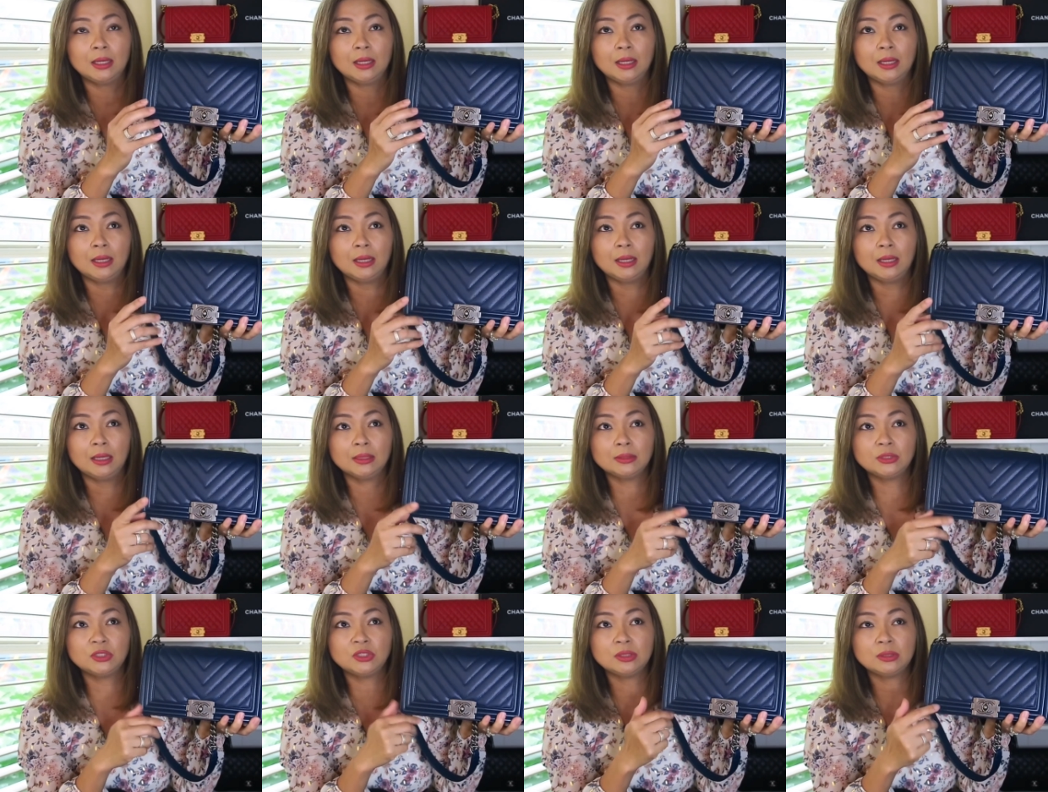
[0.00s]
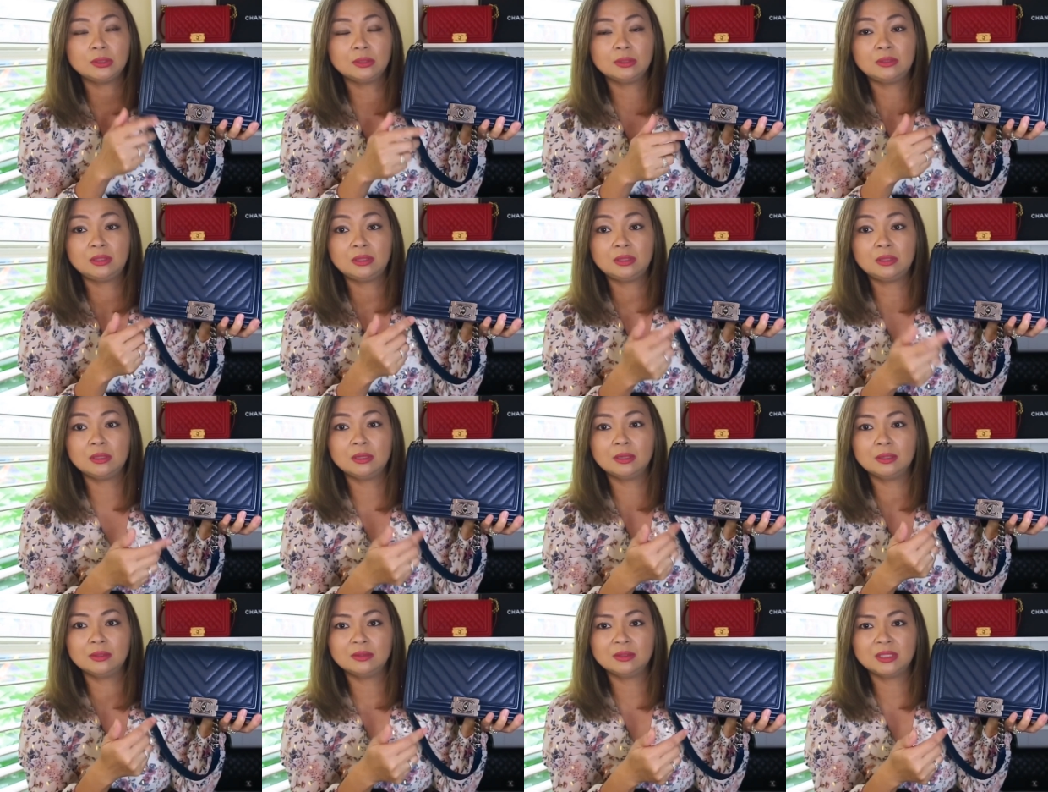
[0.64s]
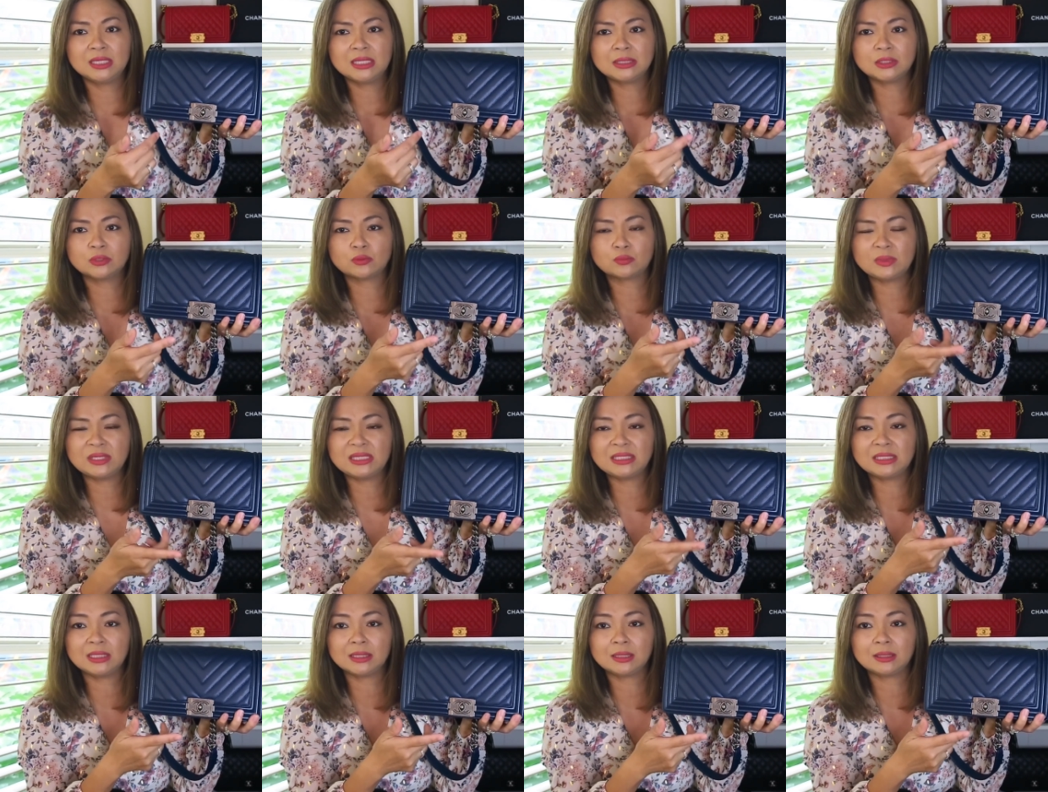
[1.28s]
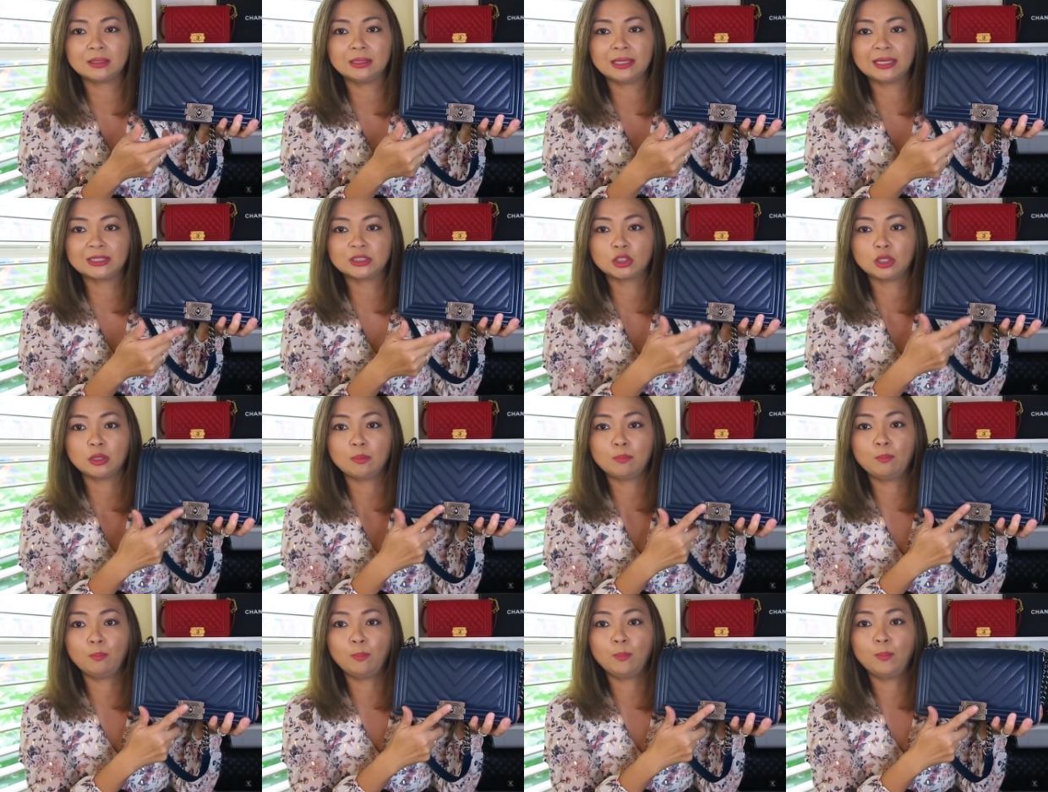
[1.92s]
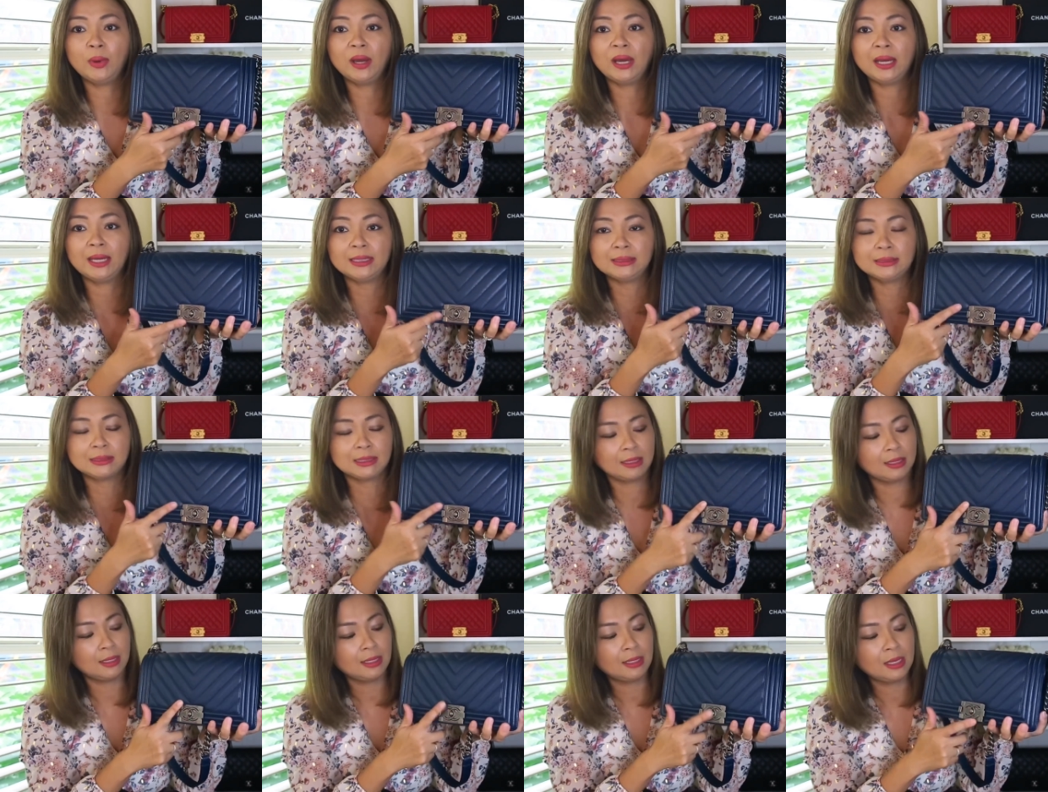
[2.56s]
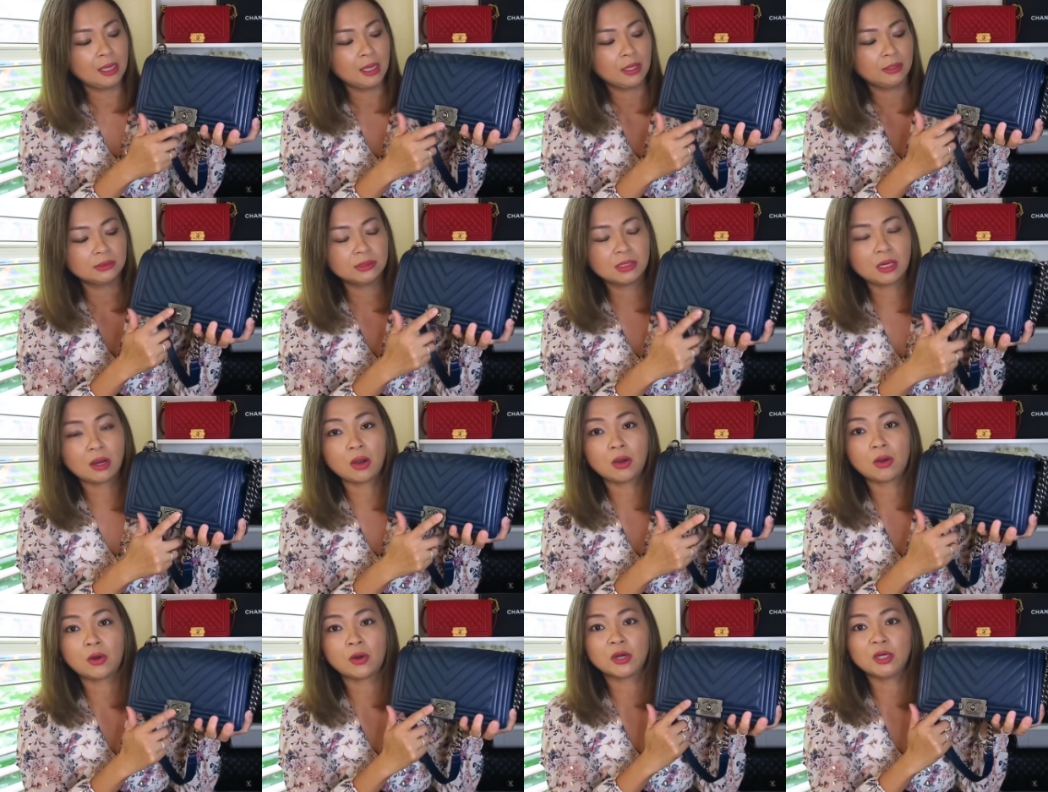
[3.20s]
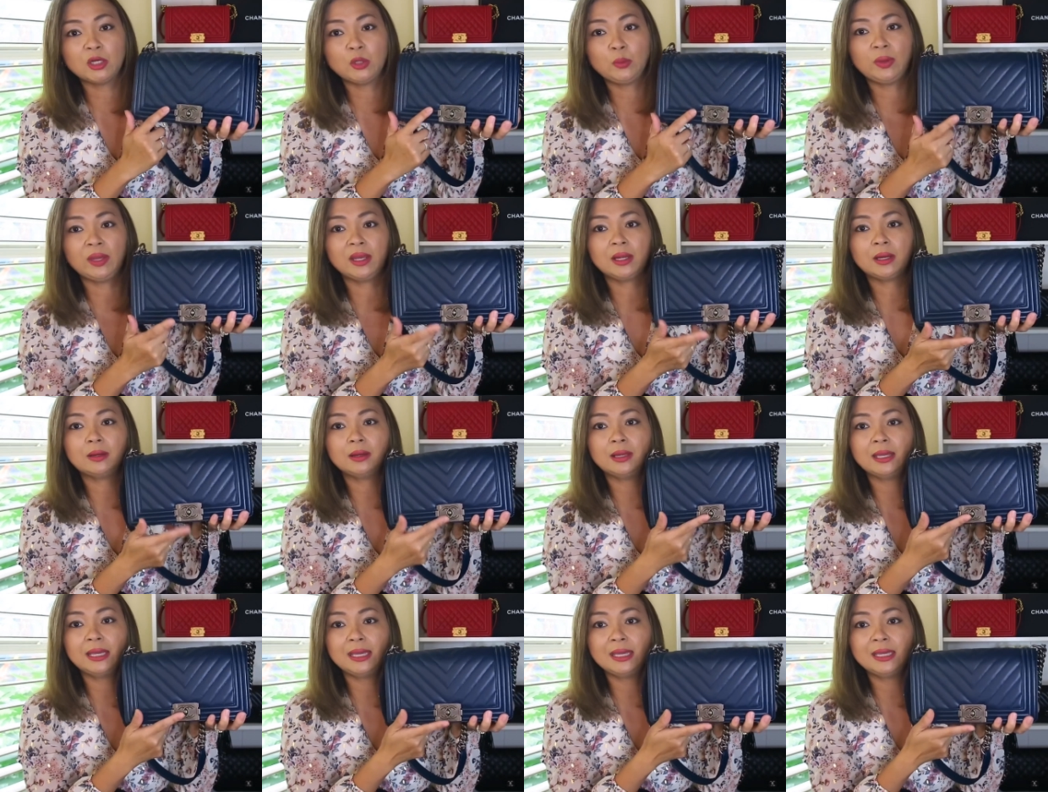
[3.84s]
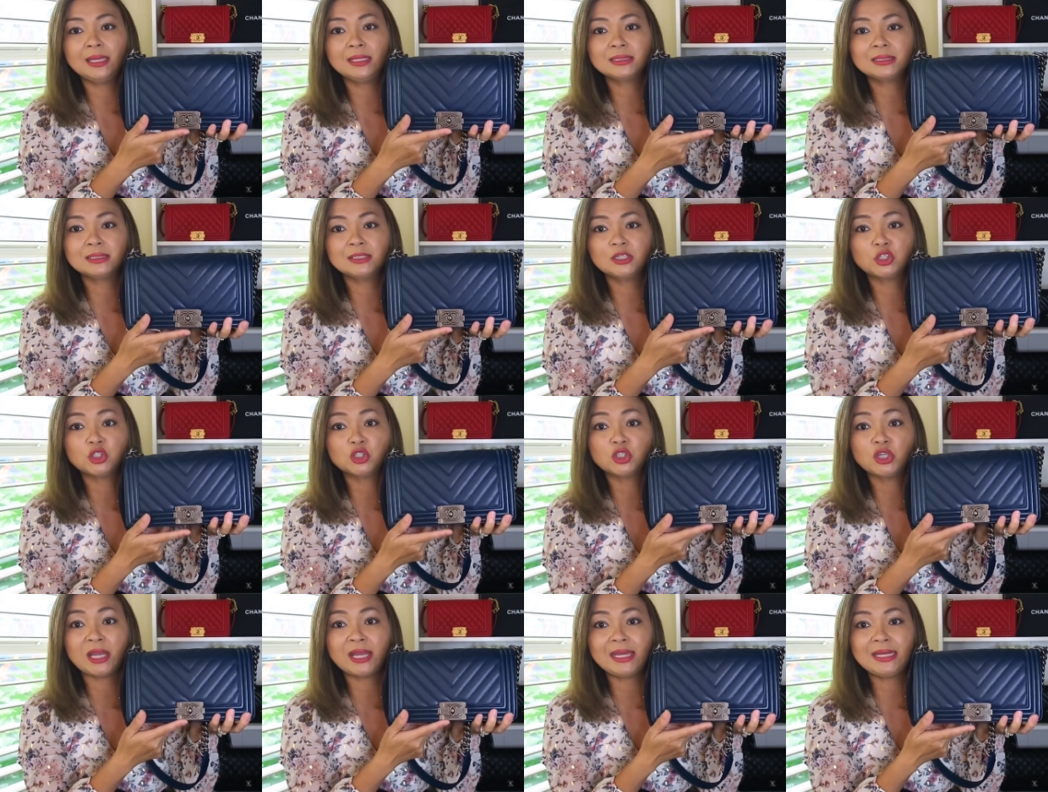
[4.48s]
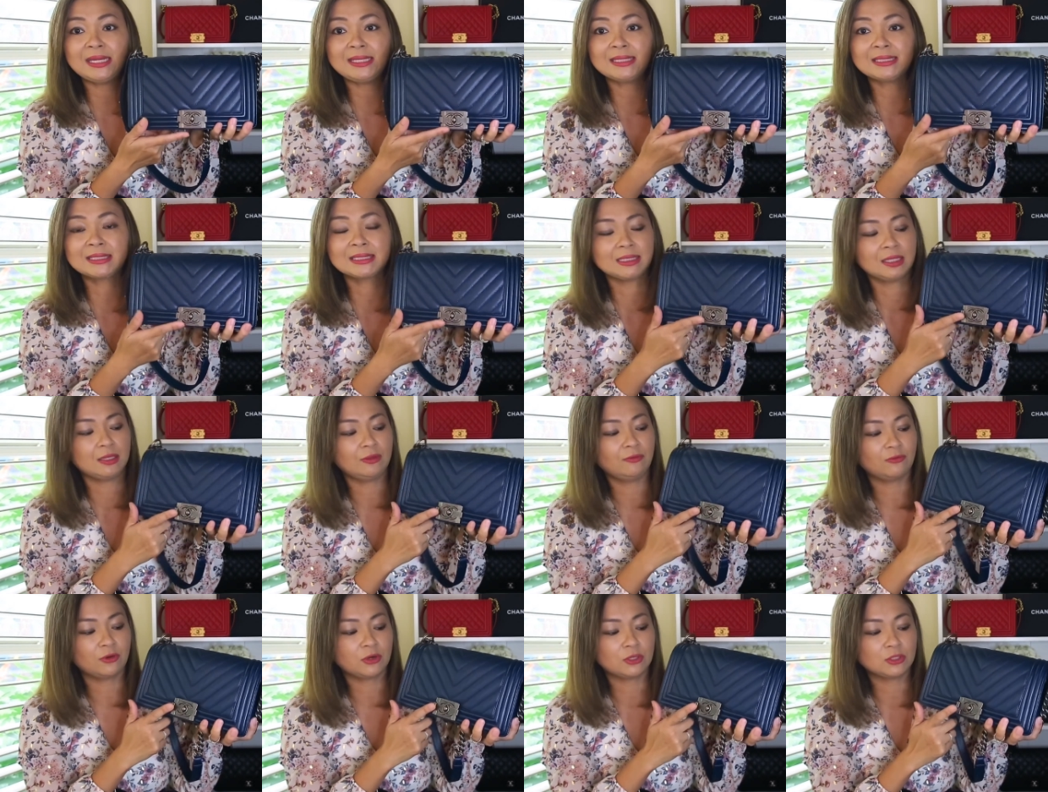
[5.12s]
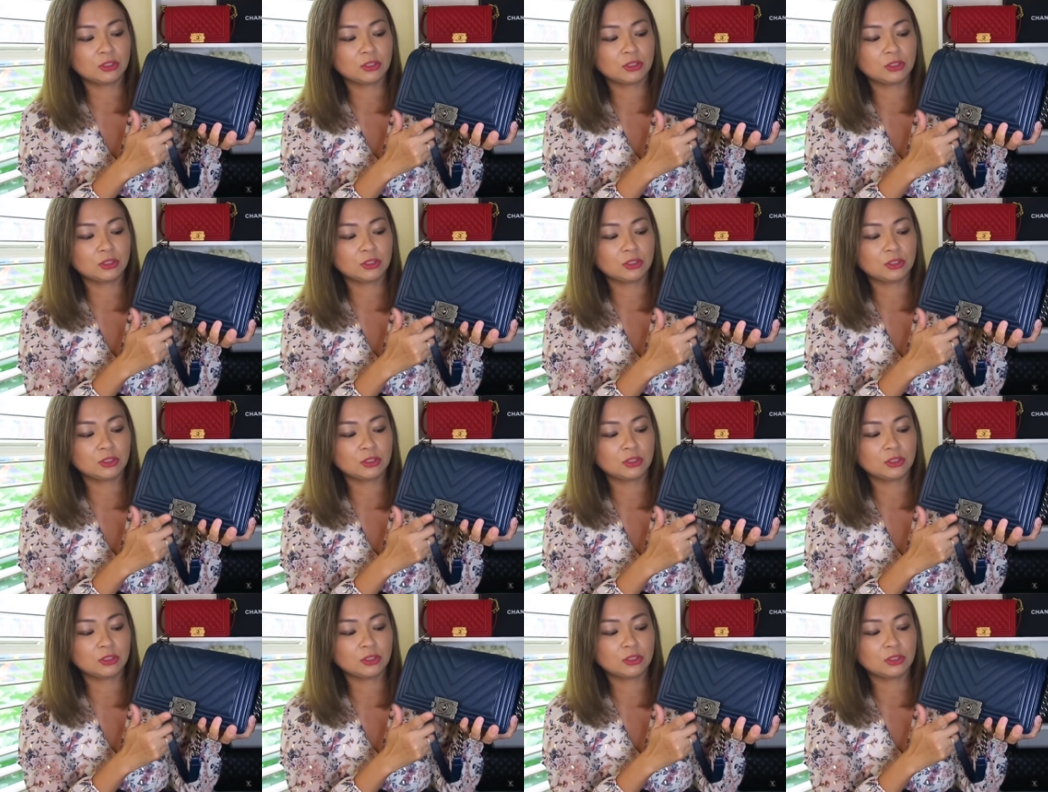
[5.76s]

uh, this recent collection, but the hardware is the shiny silver.